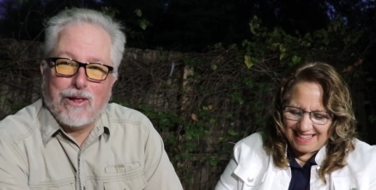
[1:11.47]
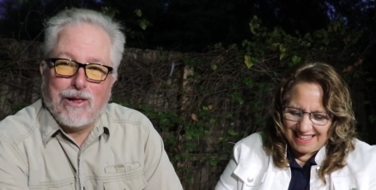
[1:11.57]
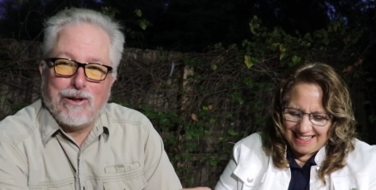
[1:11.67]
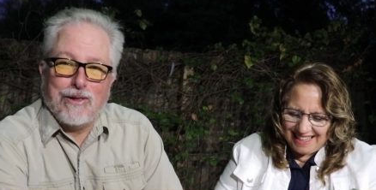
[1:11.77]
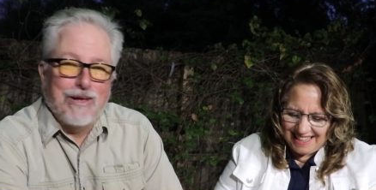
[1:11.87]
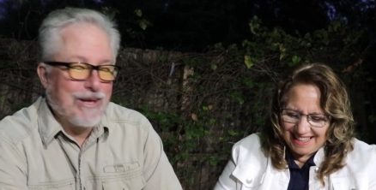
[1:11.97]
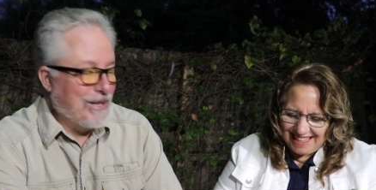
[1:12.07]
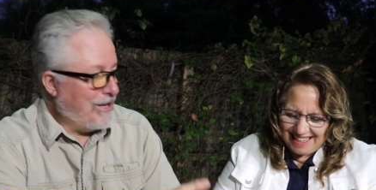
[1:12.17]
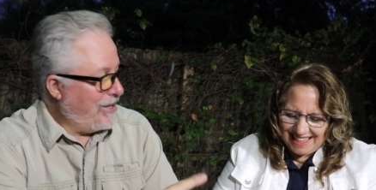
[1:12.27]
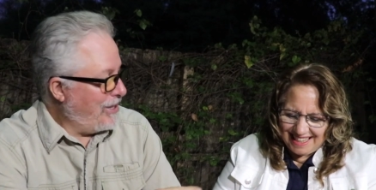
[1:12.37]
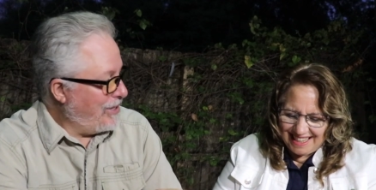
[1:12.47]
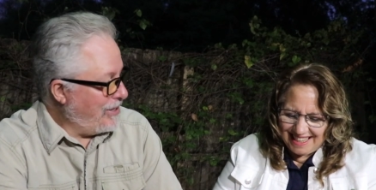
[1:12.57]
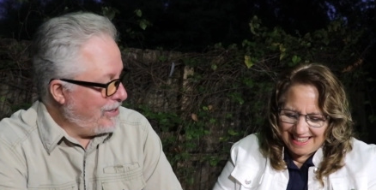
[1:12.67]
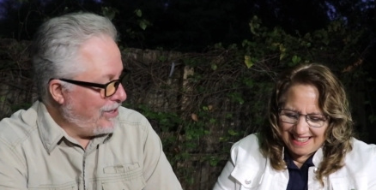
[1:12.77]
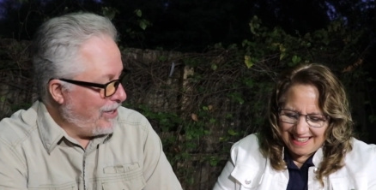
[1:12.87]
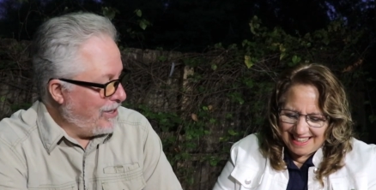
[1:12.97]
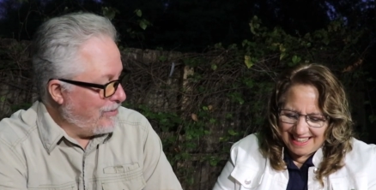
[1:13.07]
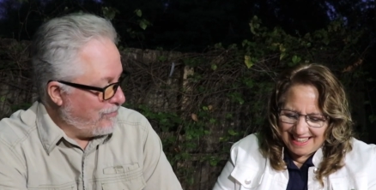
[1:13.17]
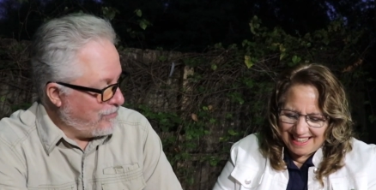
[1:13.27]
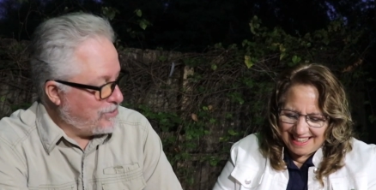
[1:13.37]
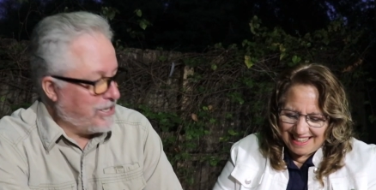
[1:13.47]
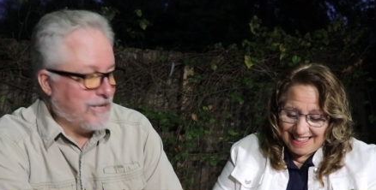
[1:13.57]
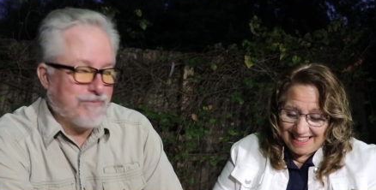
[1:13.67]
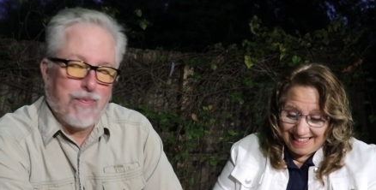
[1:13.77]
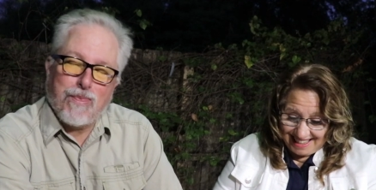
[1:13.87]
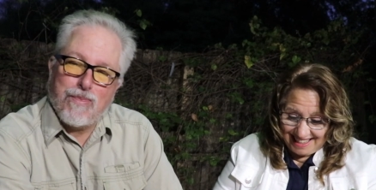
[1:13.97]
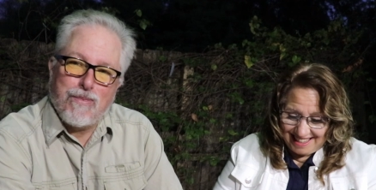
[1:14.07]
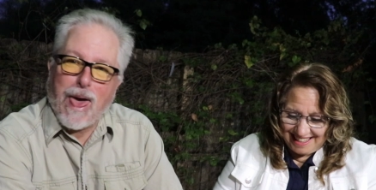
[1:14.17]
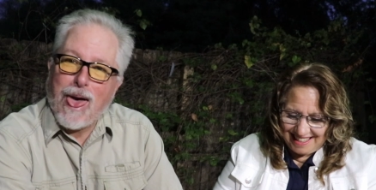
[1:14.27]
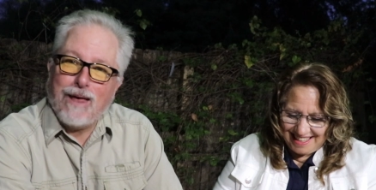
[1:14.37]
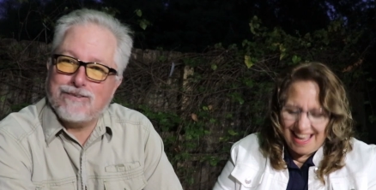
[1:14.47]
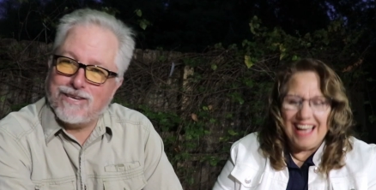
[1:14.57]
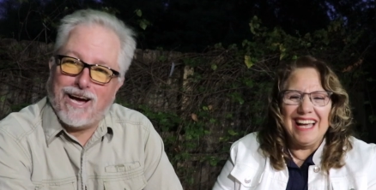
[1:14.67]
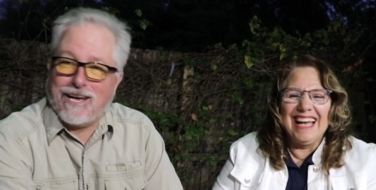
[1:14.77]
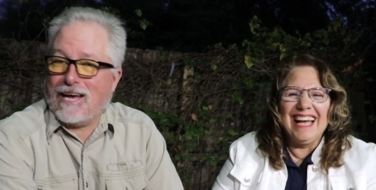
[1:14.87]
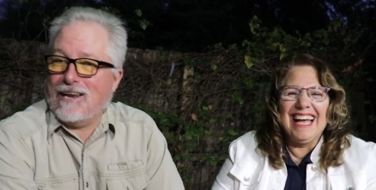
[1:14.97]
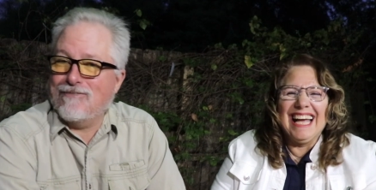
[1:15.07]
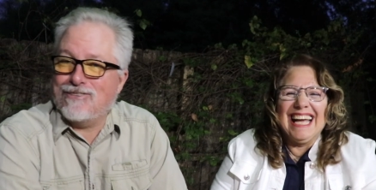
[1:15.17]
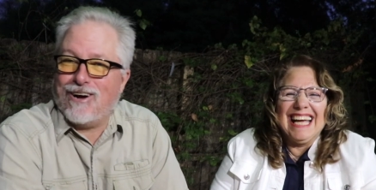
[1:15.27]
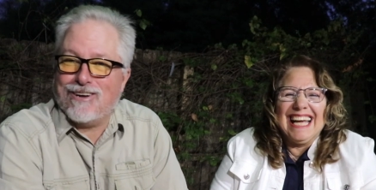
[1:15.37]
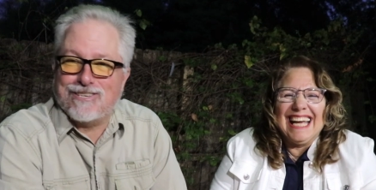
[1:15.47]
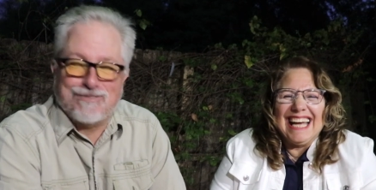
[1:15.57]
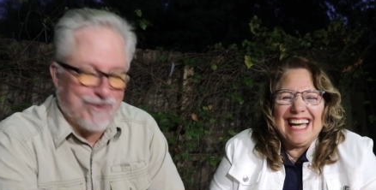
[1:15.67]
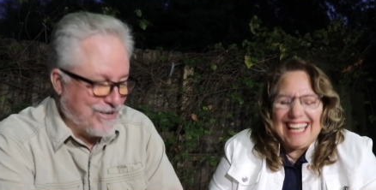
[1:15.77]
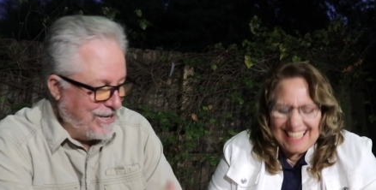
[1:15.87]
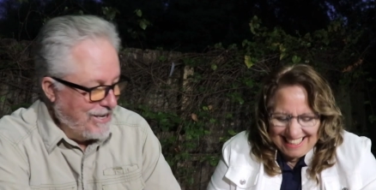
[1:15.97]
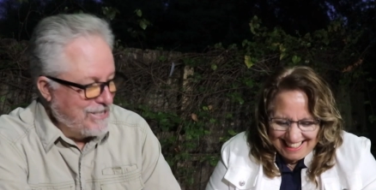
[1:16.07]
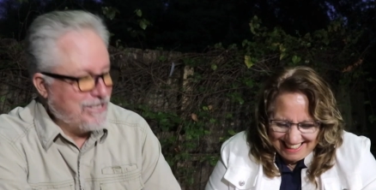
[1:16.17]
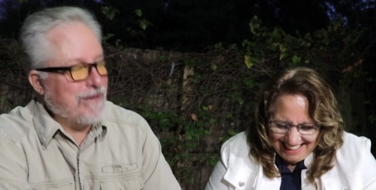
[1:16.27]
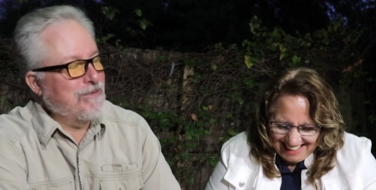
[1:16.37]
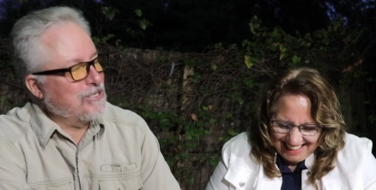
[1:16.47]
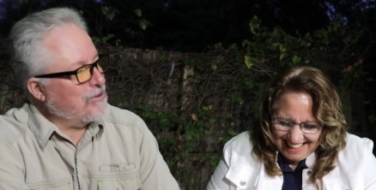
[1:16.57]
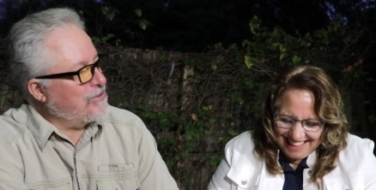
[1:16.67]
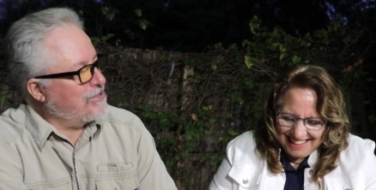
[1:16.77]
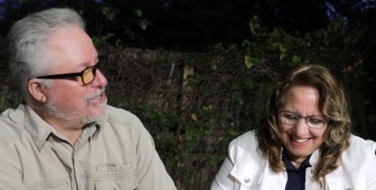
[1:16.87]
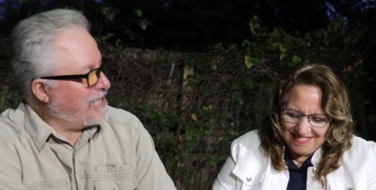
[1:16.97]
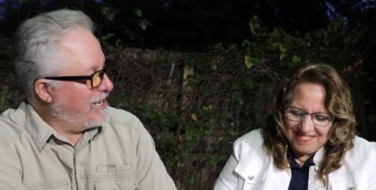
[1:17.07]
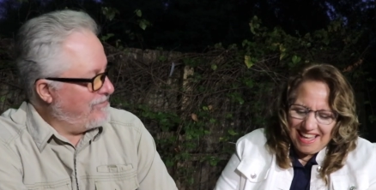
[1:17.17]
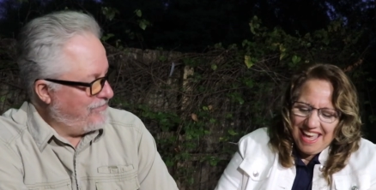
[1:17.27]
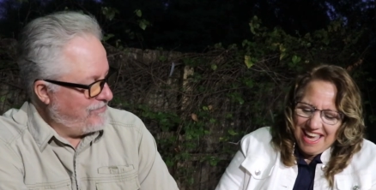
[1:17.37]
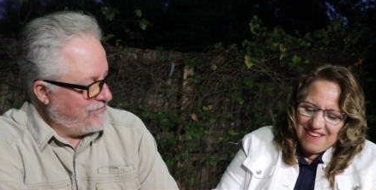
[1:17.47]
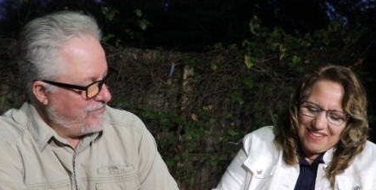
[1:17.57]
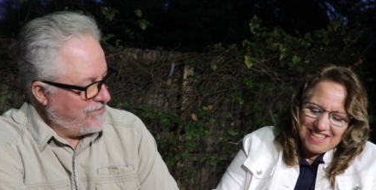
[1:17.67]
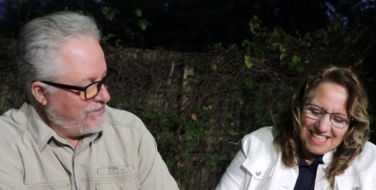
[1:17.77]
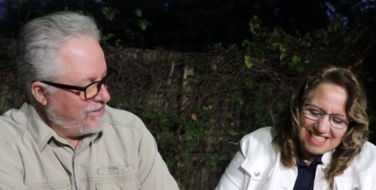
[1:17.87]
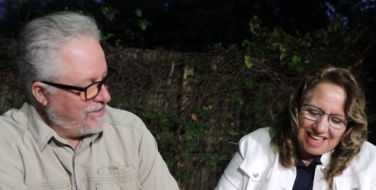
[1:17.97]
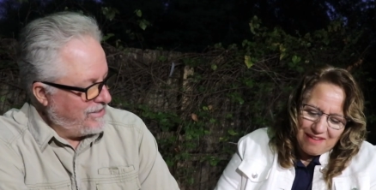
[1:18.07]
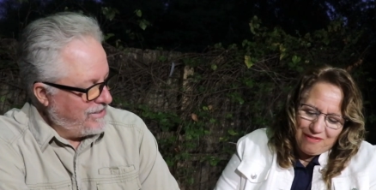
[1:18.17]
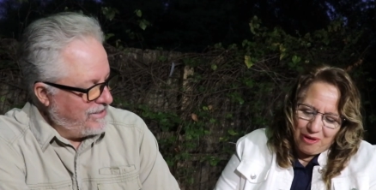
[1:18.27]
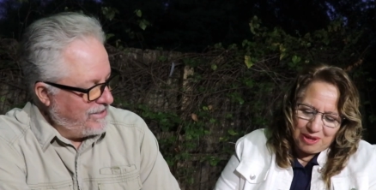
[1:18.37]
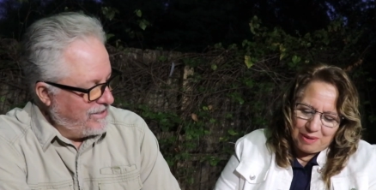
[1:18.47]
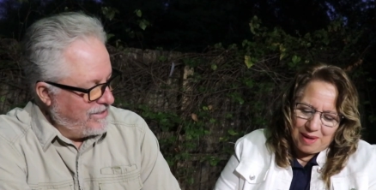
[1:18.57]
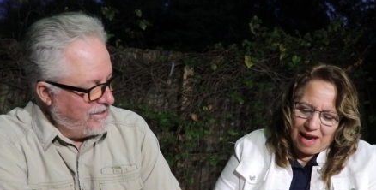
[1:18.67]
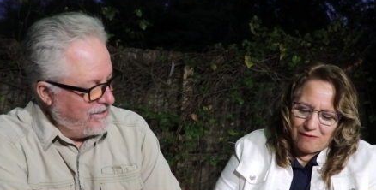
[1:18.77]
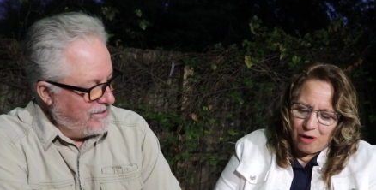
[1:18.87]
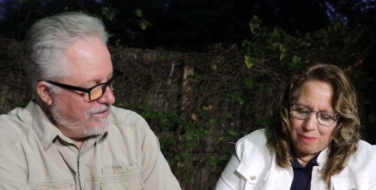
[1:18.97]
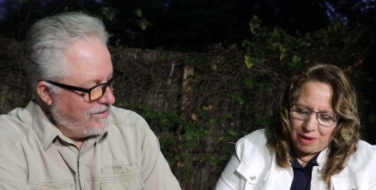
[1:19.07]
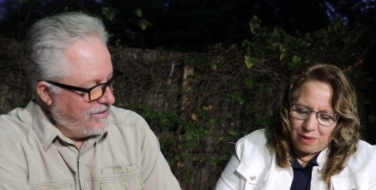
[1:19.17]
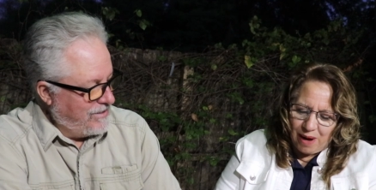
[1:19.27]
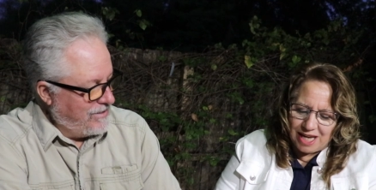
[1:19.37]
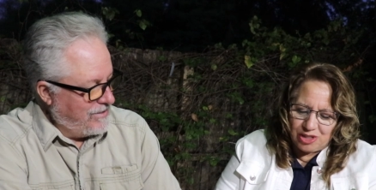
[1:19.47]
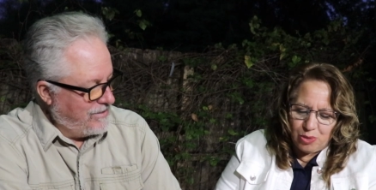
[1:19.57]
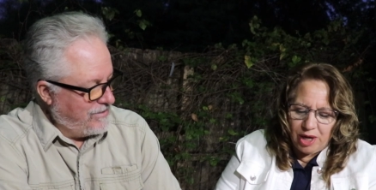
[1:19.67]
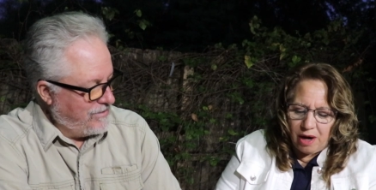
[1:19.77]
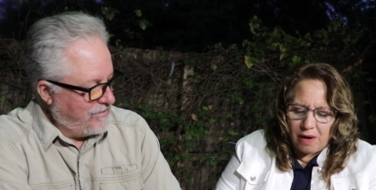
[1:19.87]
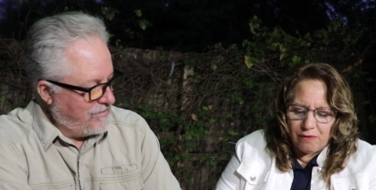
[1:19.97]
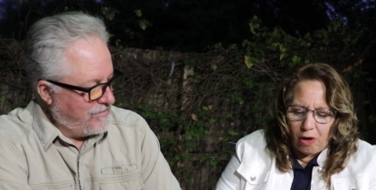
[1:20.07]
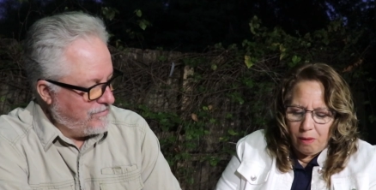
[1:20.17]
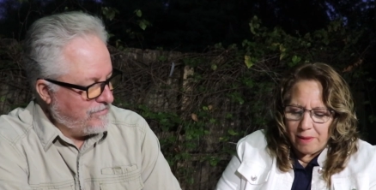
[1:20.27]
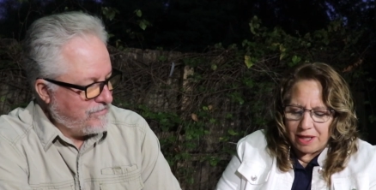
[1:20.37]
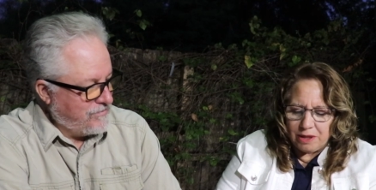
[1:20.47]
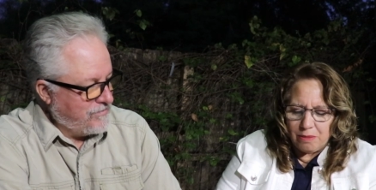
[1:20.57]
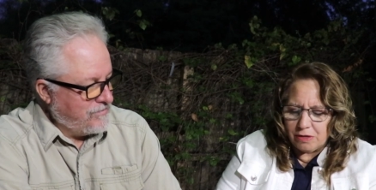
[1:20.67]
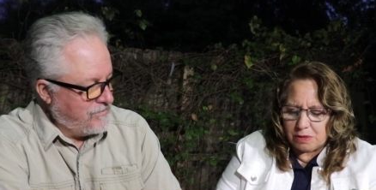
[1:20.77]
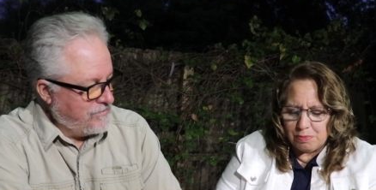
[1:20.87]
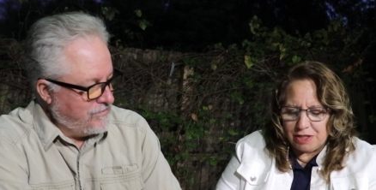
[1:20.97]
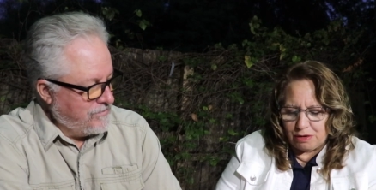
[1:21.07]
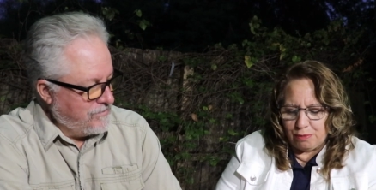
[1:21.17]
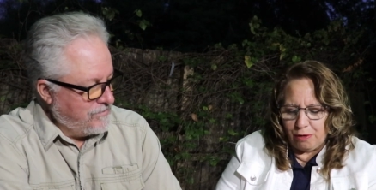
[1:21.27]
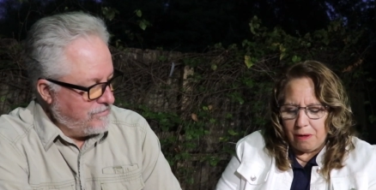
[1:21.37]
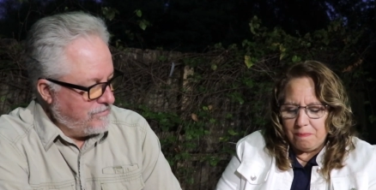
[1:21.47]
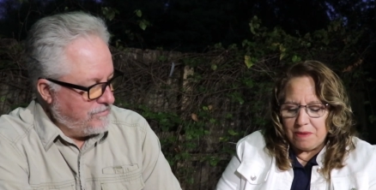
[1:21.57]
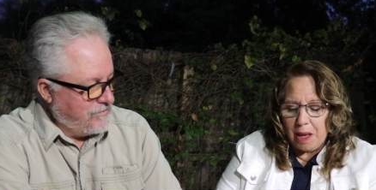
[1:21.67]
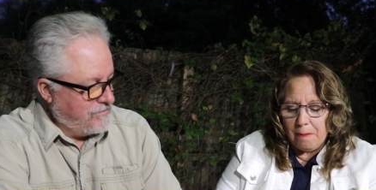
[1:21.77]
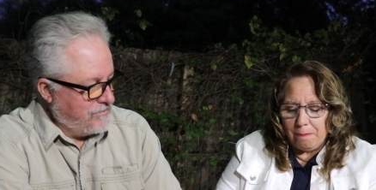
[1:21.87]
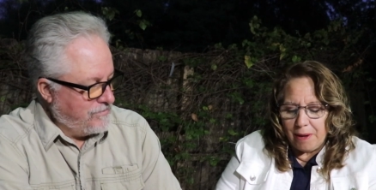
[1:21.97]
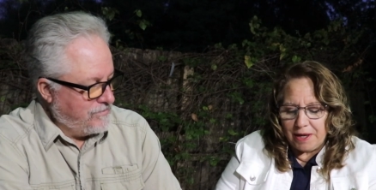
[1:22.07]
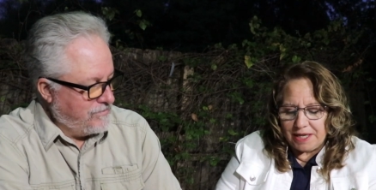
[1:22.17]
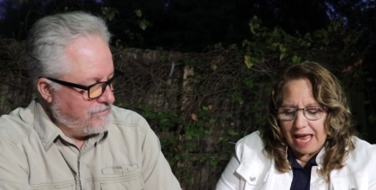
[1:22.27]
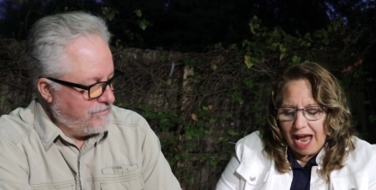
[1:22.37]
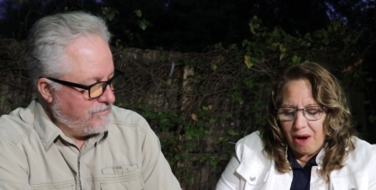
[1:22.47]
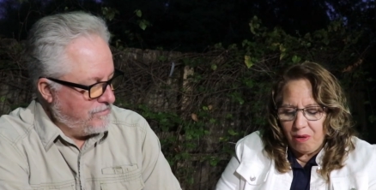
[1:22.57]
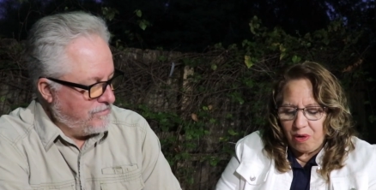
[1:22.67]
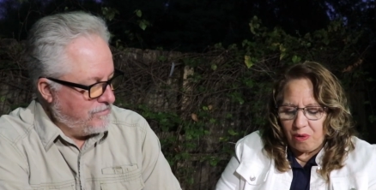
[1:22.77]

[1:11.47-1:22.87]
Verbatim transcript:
Speaker 1: a little a, a, a, that. See, I can't even talk this morning. Say miserable this time.
Speaker 2: If in this life only we have hope in Christ, we are of all men the most miserable. But now